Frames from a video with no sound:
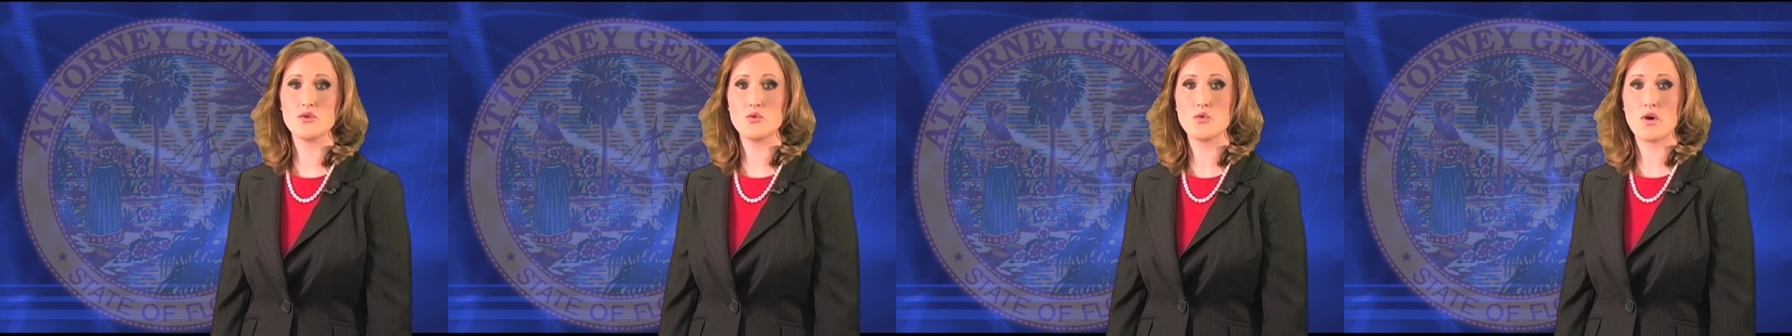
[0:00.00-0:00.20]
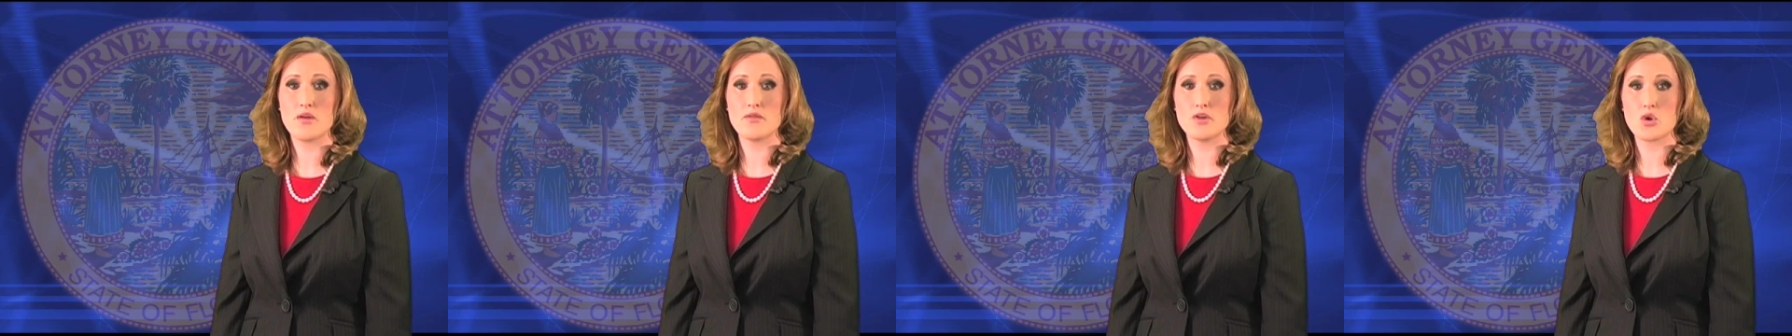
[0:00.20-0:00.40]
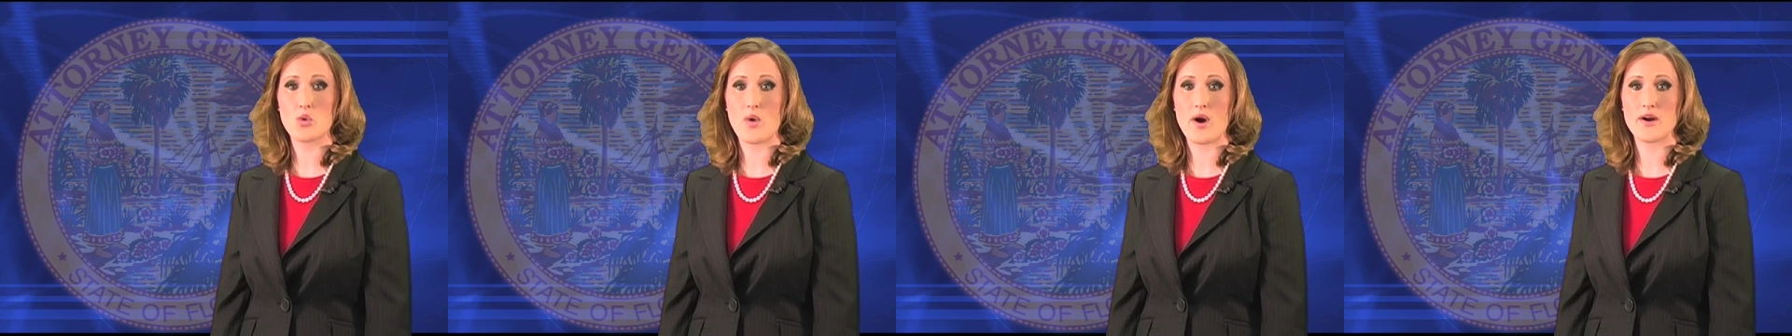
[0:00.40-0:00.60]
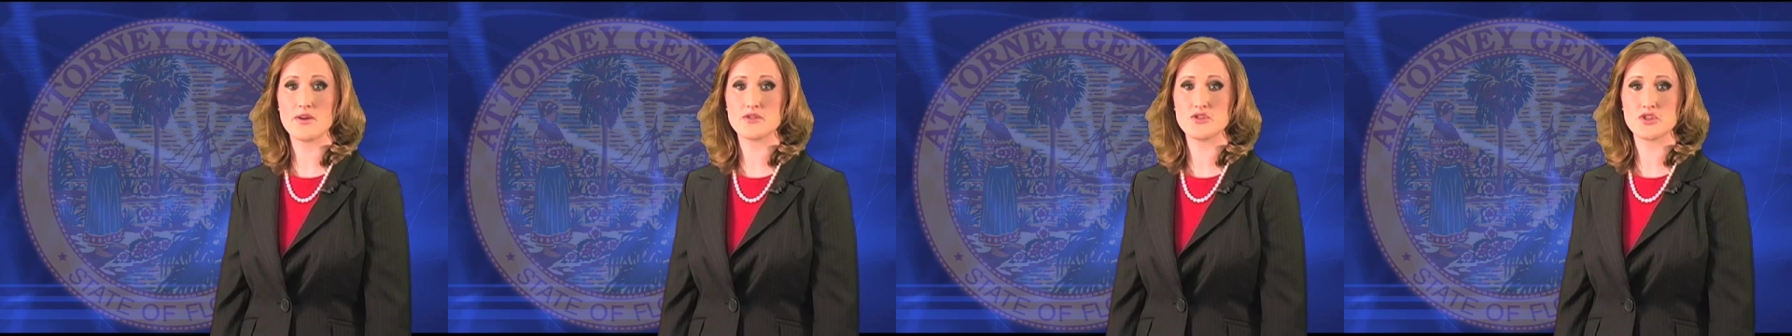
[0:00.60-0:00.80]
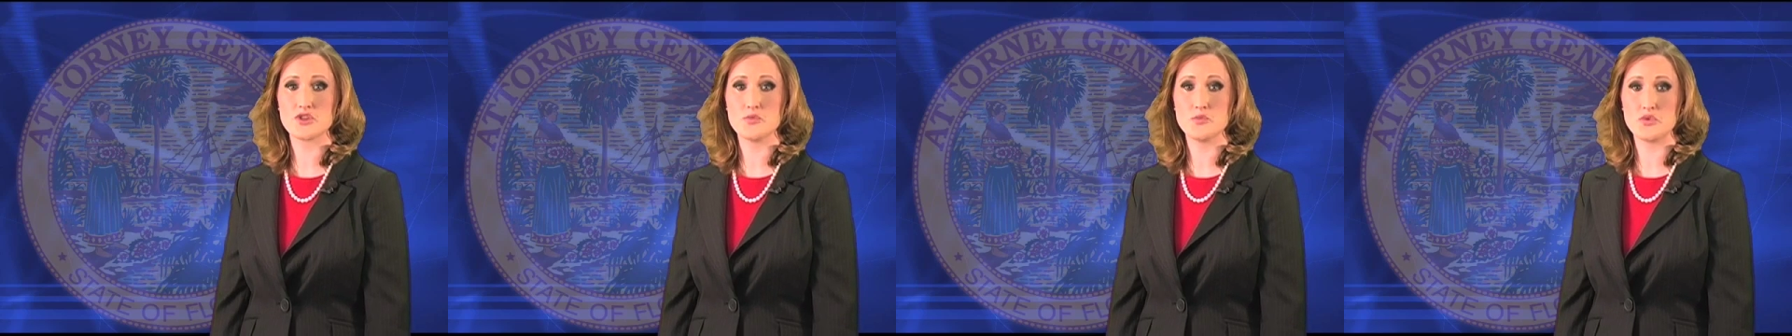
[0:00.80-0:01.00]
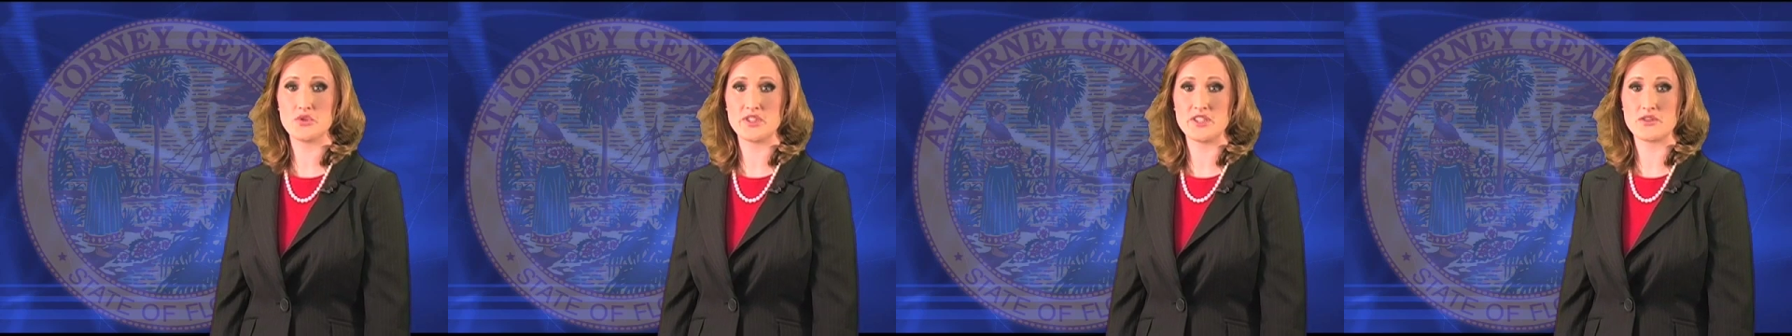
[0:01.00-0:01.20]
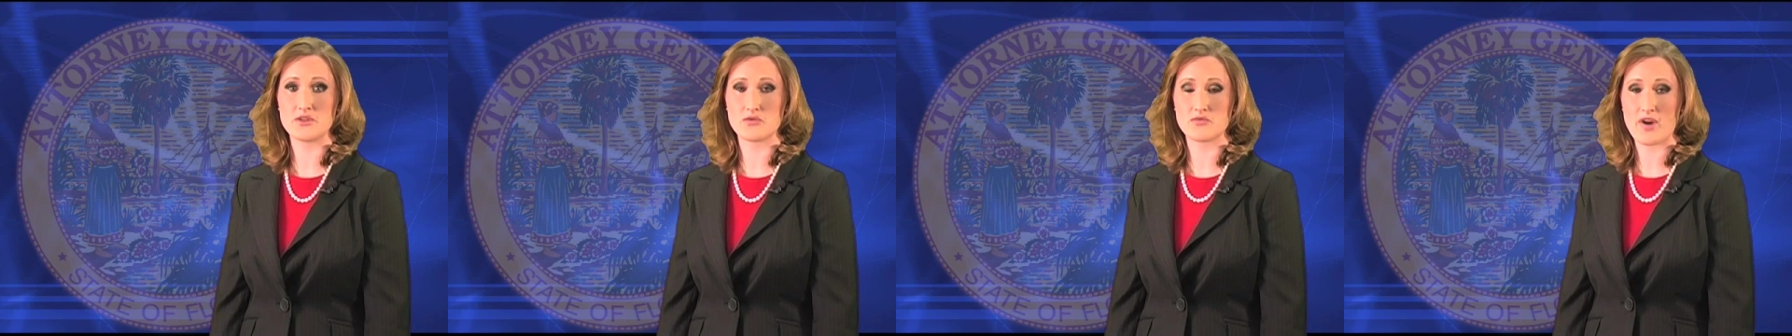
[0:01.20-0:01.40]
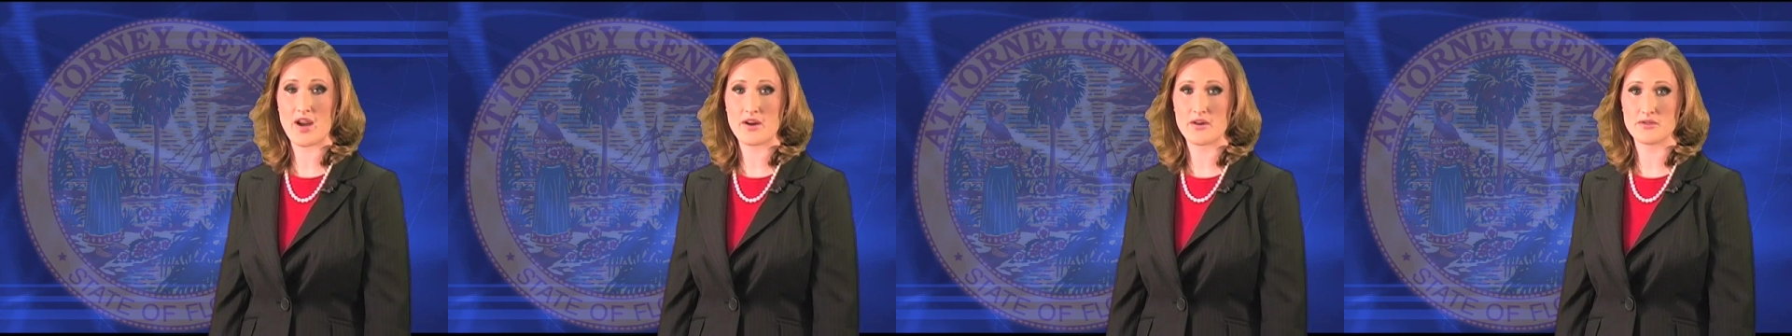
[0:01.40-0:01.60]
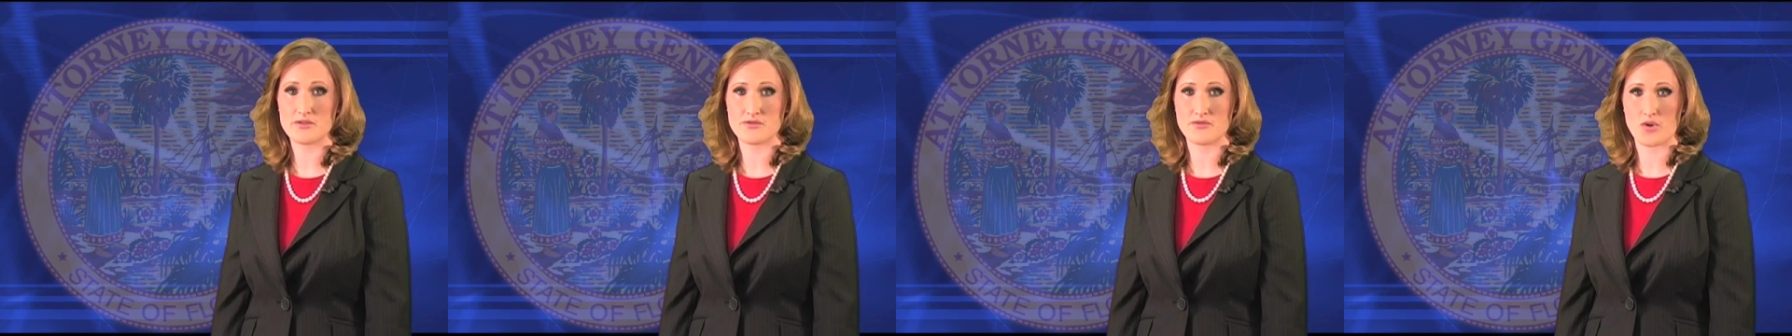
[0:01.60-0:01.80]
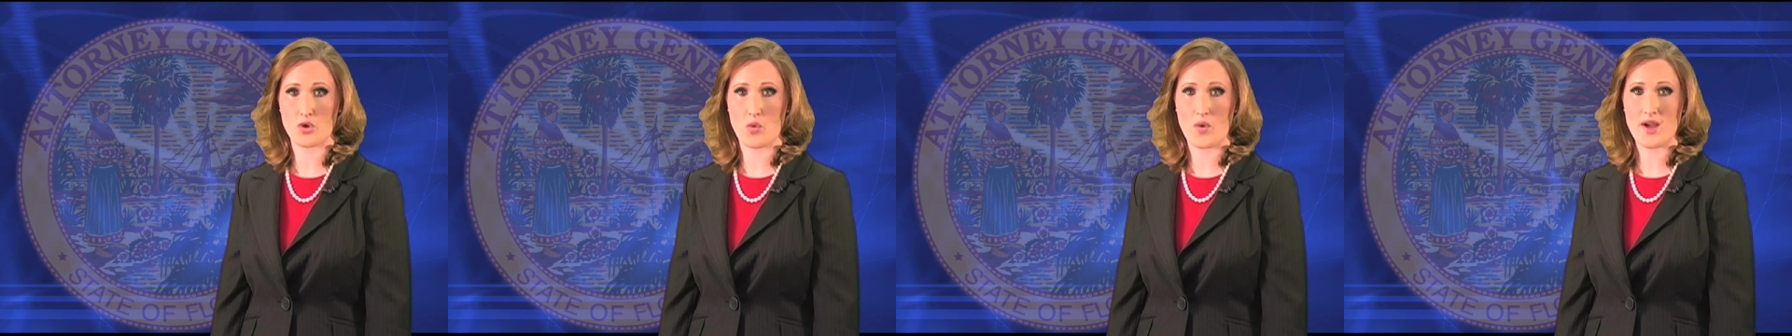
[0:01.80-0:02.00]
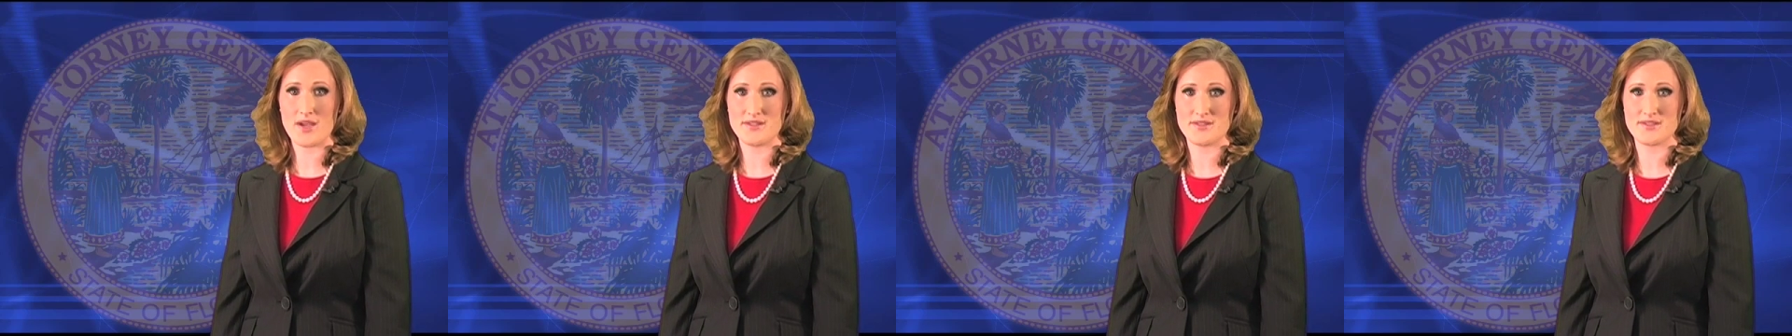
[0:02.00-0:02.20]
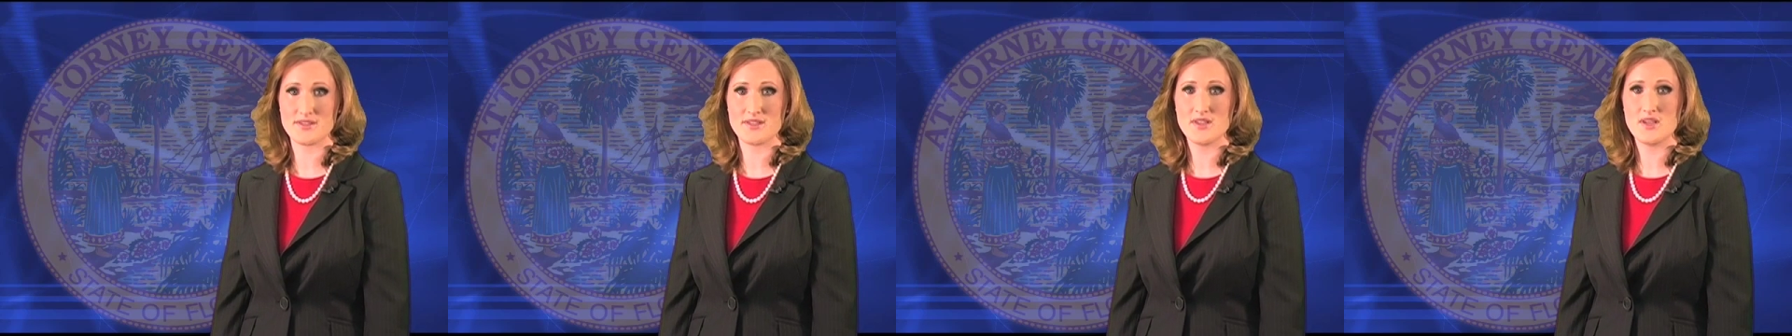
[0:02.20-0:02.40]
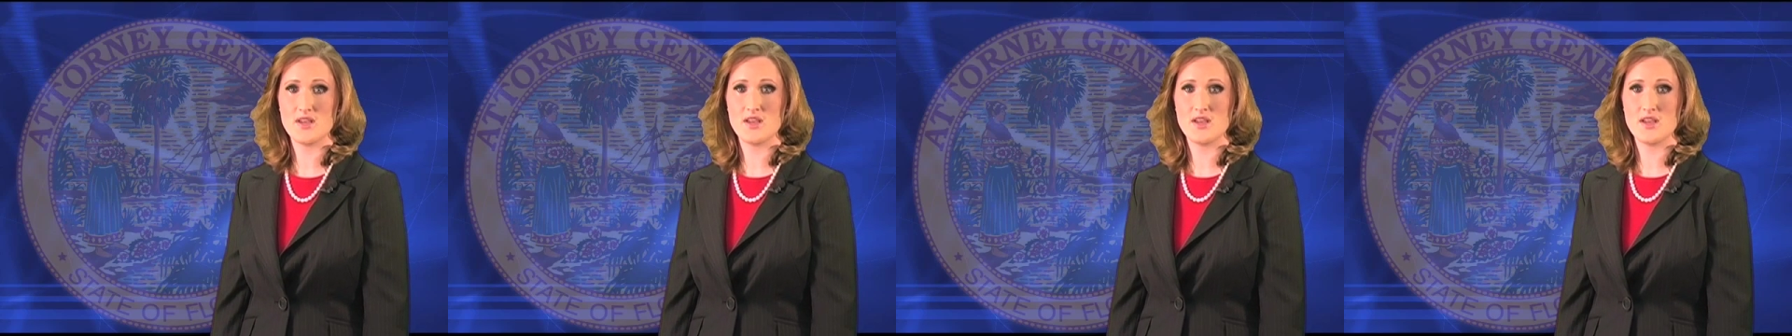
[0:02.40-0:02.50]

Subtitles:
who are required to complete the records request.